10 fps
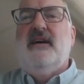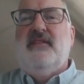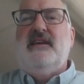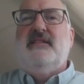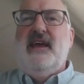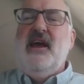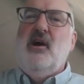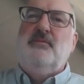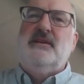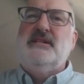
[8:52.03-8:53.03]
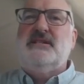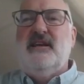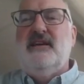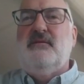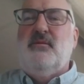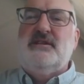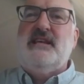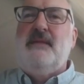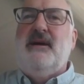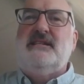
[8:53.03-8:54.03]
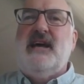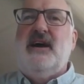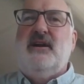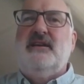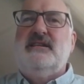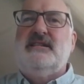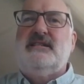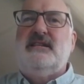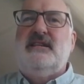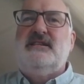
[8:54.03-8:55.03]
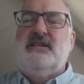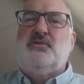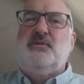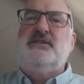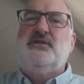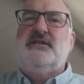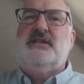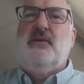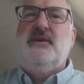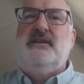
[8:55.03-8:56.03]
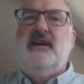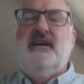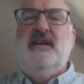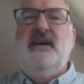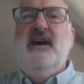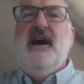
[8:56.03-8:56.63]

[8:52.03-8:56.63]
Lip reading: They helped us, and we're side by side on this research that we did.